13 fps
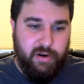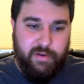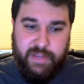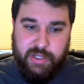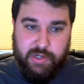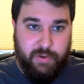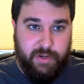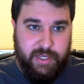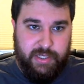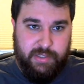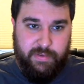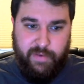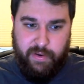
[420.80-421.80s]

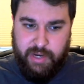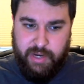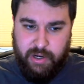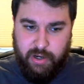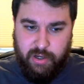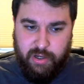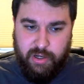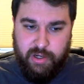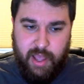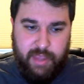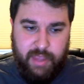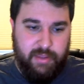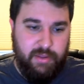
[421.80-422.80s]
Victorious, we've already heard
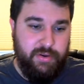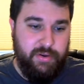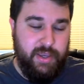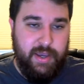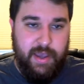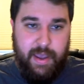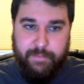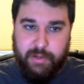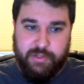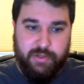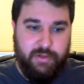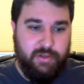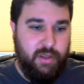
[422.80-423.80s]
Hallelujah,
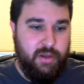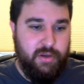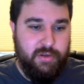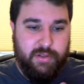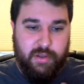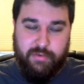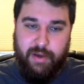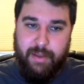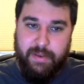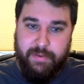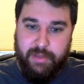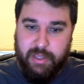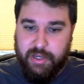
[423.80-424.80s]
Emperor's New Clothes, Don't Threaten
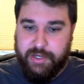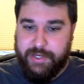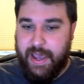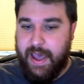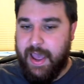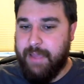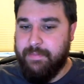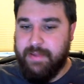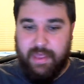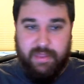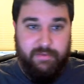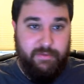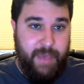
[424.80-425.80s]
Me with a Good Time,
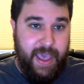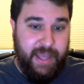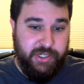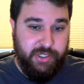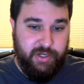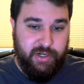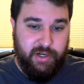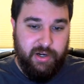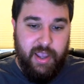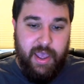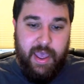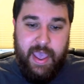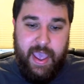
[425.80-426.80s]
Death of a Bachelor,
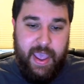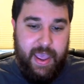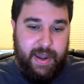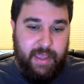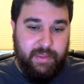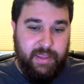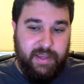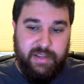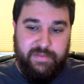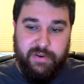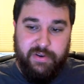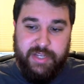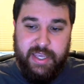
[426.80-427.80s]
and LA
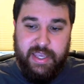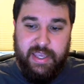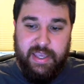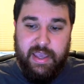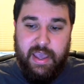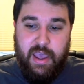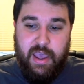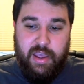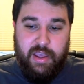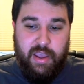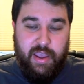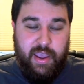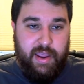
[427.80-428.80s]
Devotee.
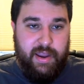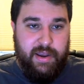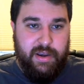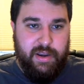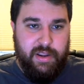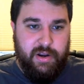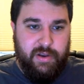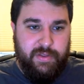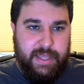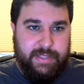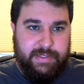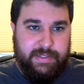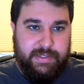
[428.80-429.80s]
And, you know,
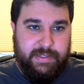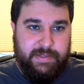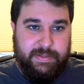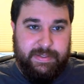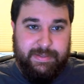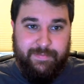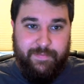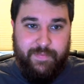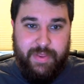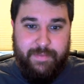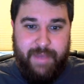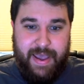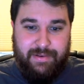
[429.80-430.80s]
that's
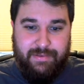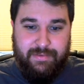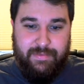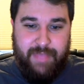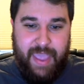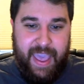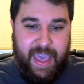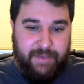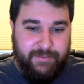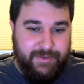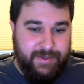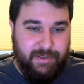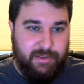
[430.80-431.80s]
about
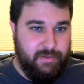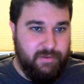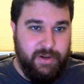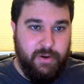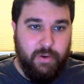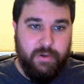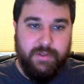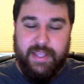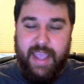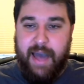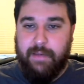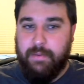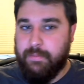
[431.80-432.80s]
half to 3/4 of
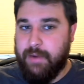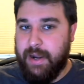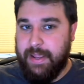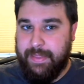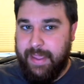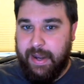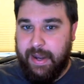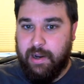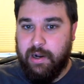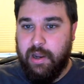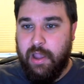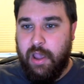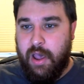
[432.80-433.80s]
the album right
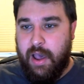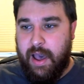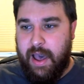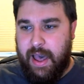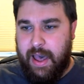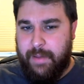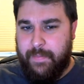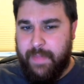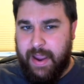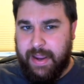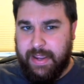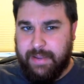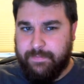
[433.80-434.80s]
there.
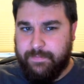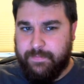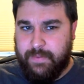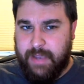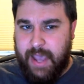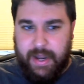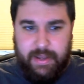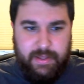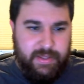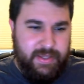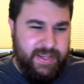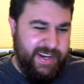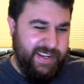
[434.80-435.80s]
I kind
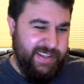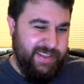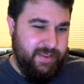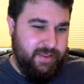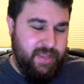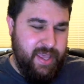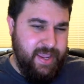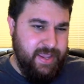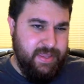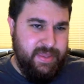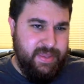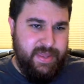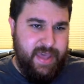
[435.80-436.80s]
of didn't like
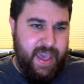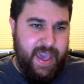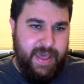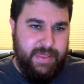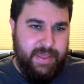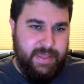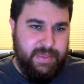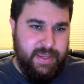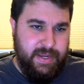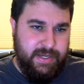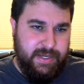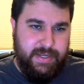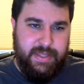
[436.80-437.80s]
that
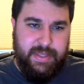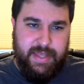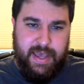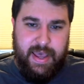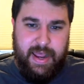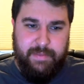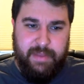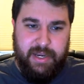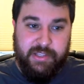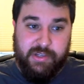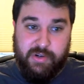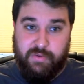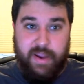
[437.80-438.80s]
they did that. I mean,
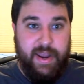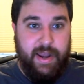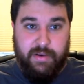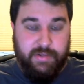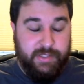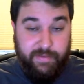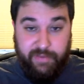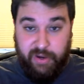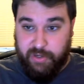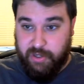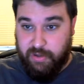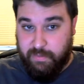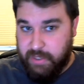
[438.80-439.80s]
it's great. I always love
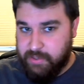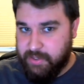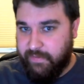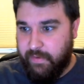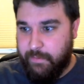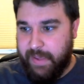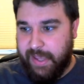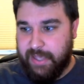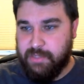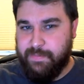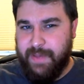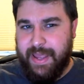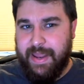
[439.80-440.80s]
hearing new music from
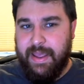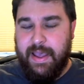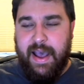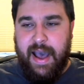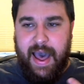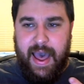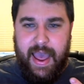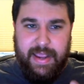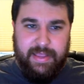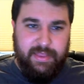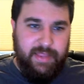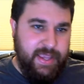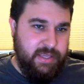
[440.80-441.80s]
bands, but I
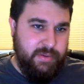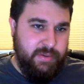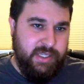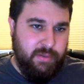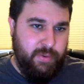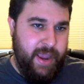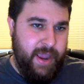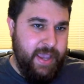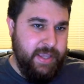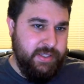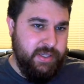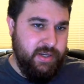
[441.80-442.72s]
like to be surprised.